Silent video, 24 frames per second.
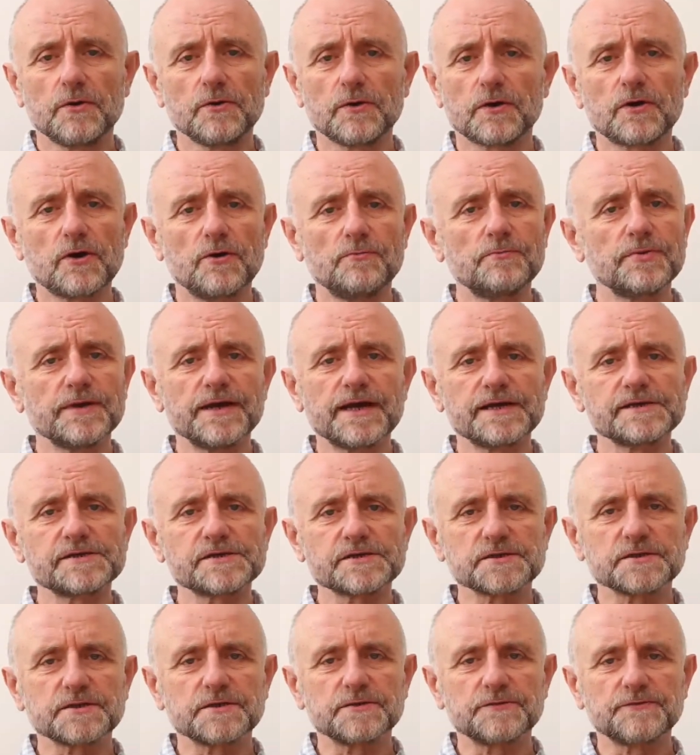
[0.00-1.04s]
or a
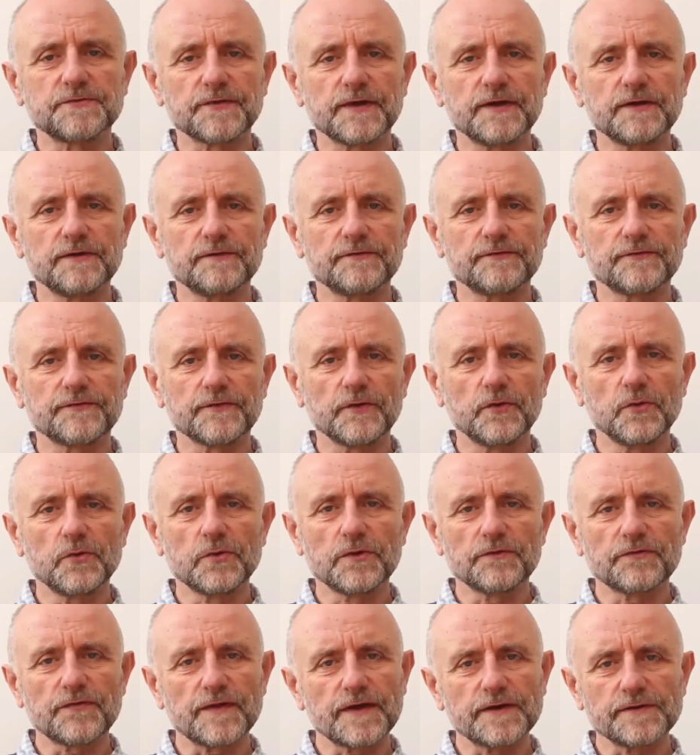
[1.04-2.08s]
combination of all
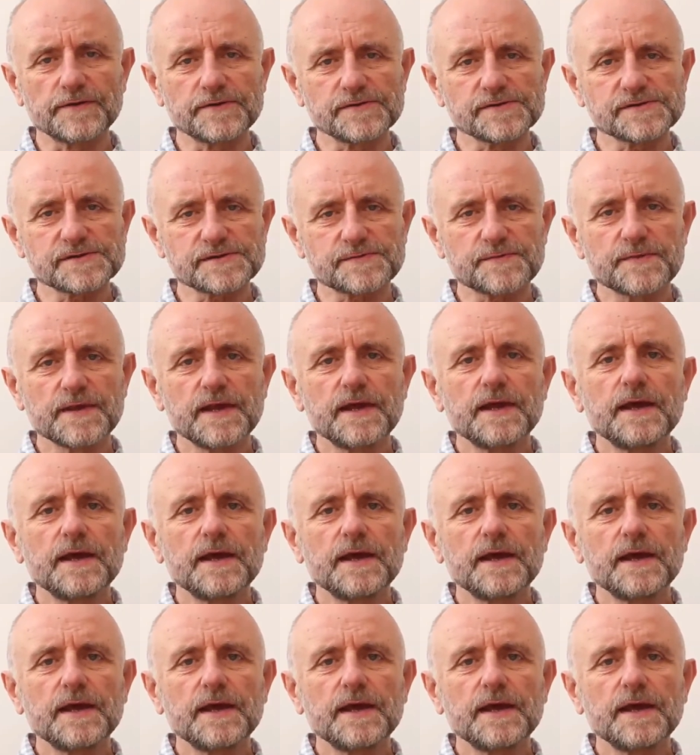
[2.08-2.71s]
of those.